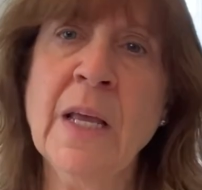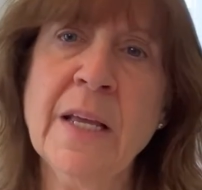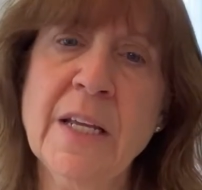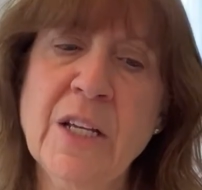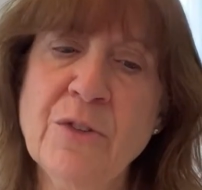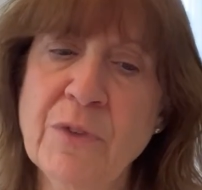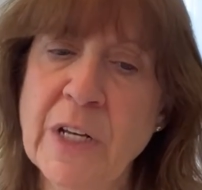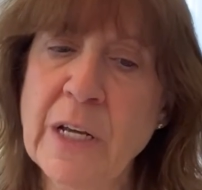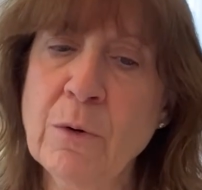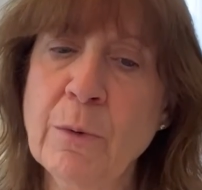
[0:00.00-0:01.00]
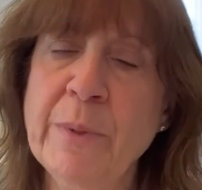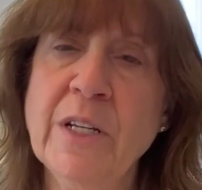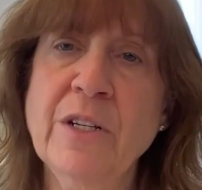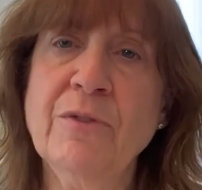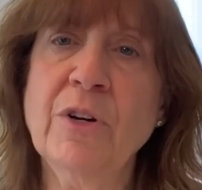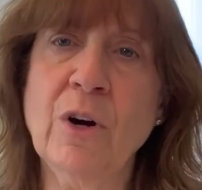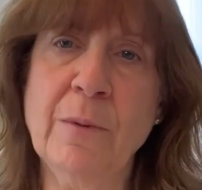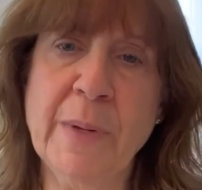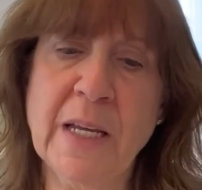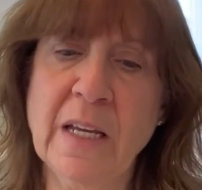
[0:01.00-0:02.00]
Each video will be a different
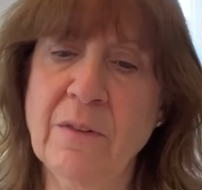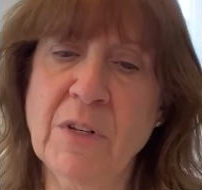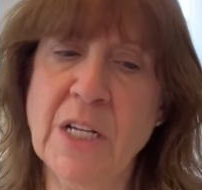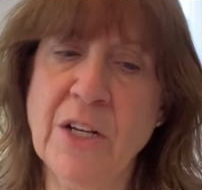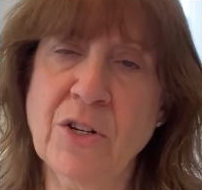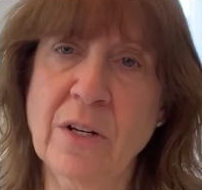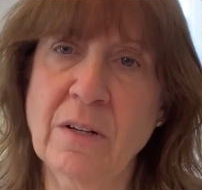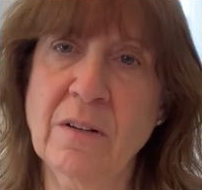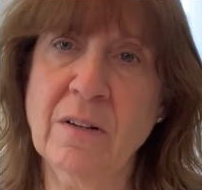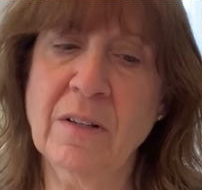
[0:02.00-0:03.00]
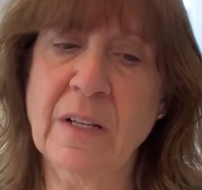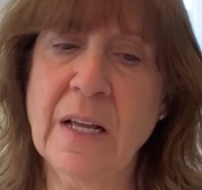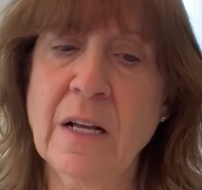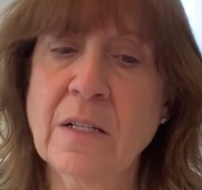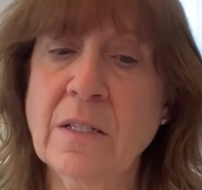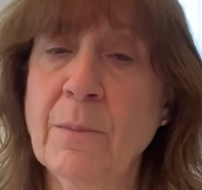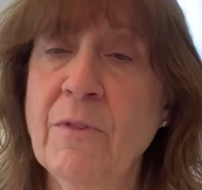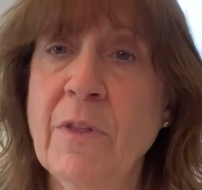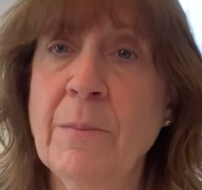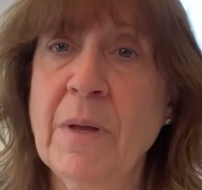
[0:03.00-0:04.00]
art making invitation. Some
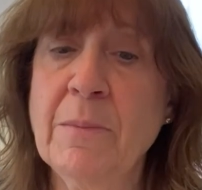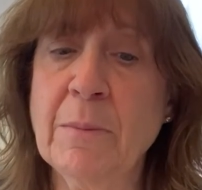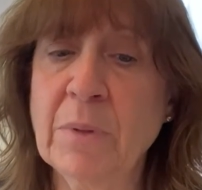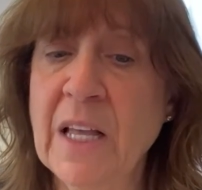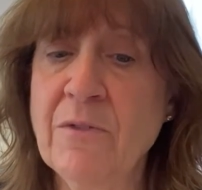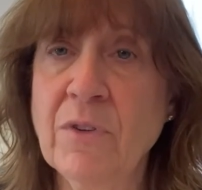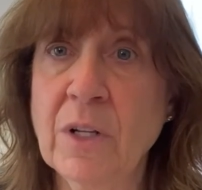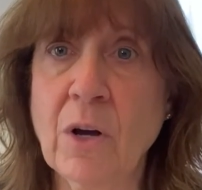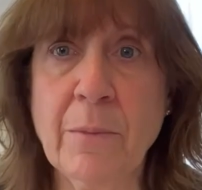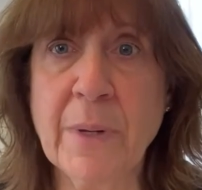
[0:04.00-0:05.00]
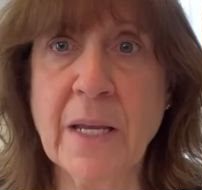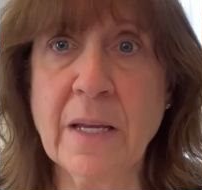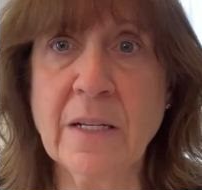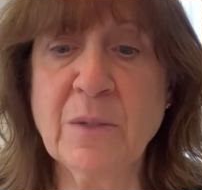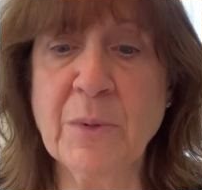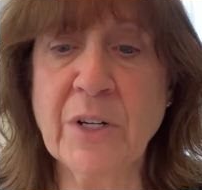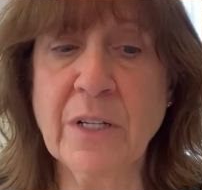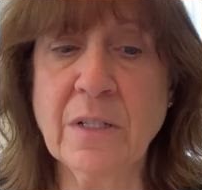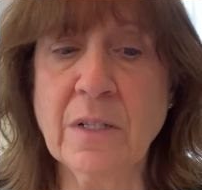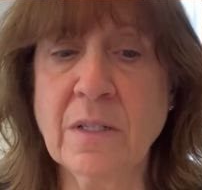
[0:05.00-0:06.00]
of them may be playful art making
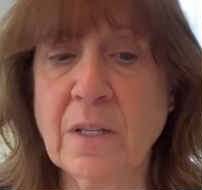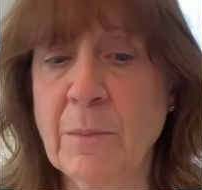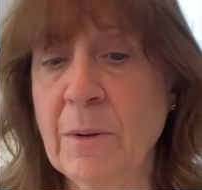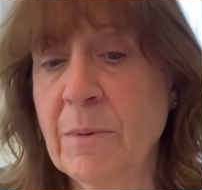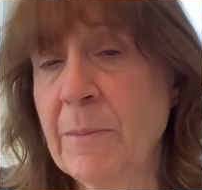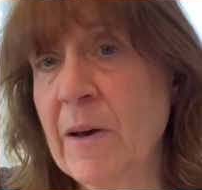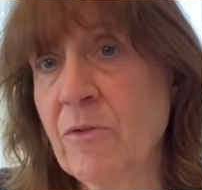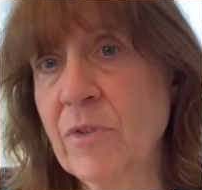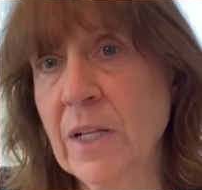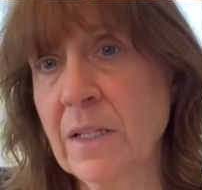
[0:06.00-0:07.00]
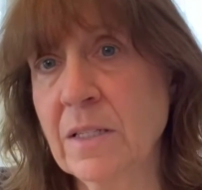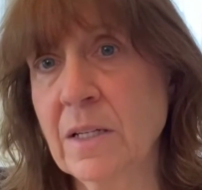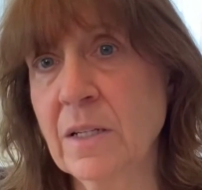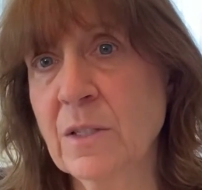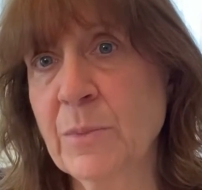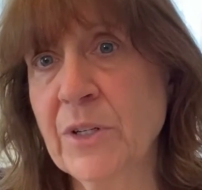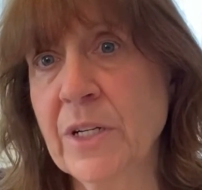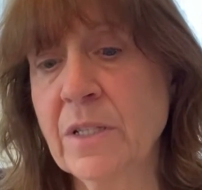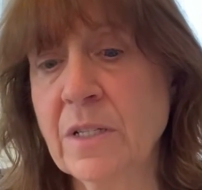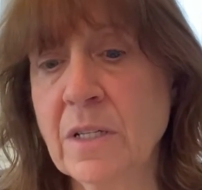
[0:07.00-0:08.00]
experiences, some may be about feelings and
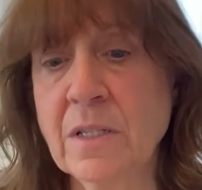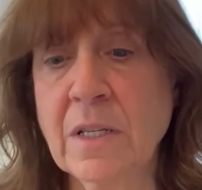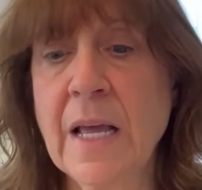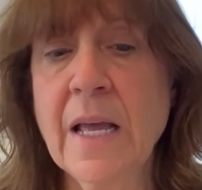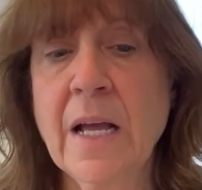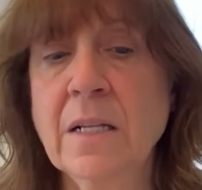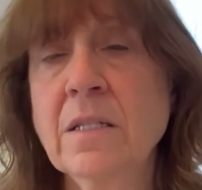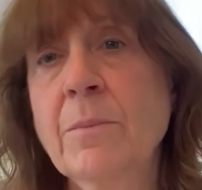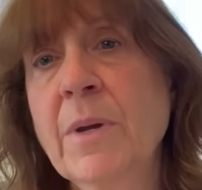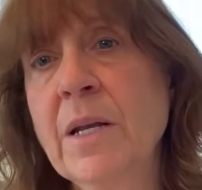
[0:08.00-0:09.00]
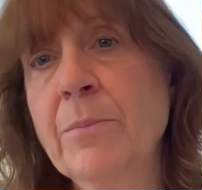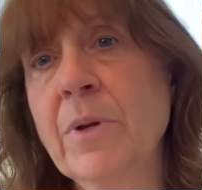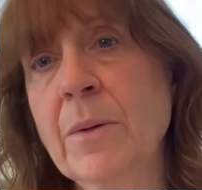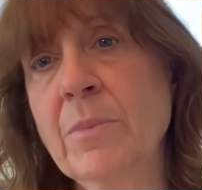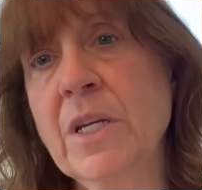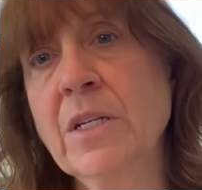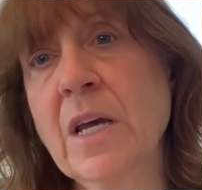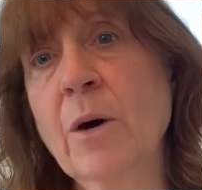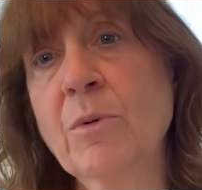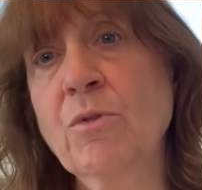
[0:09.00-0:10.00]
experiences, and some may be to
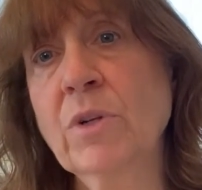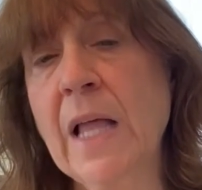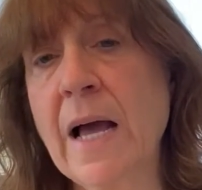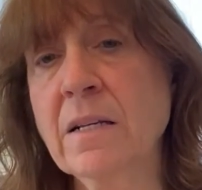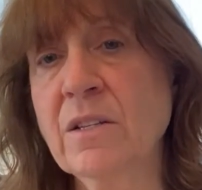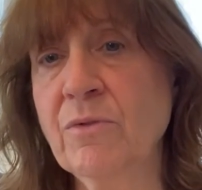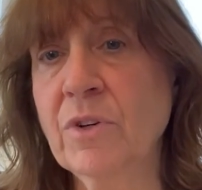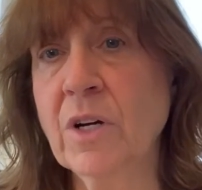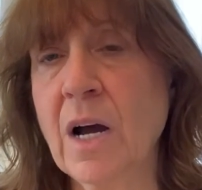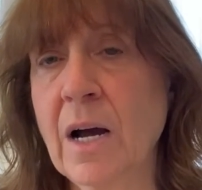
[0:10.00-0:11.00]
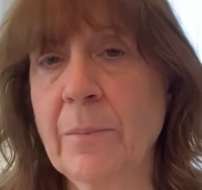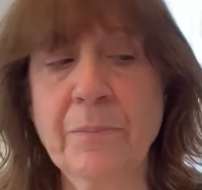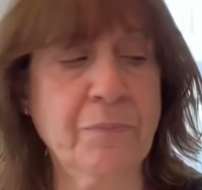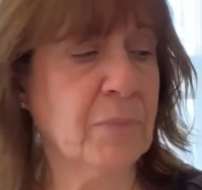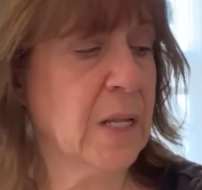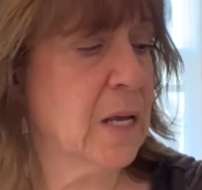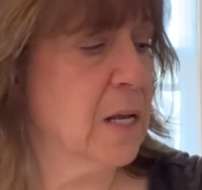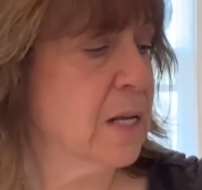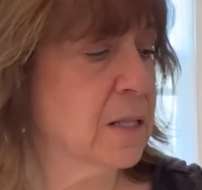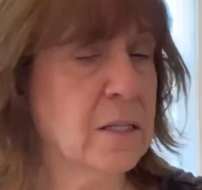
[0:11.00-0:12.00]
help you relax and feel calm.
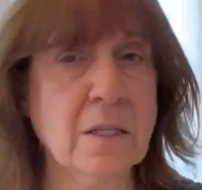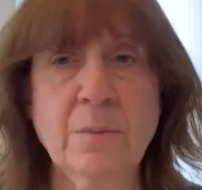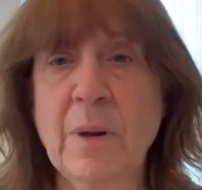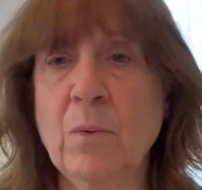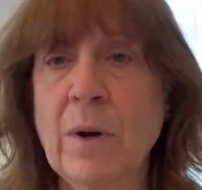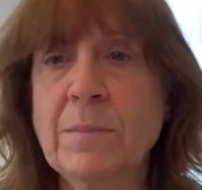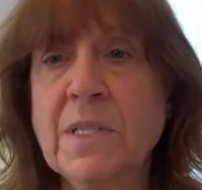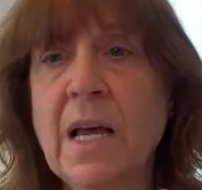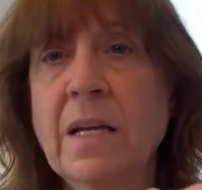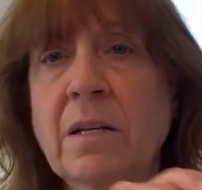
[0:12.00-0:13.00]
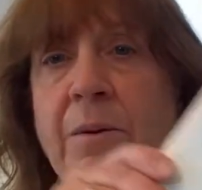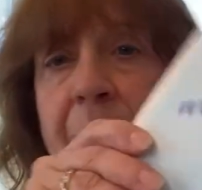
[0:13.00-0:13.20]
This is my website.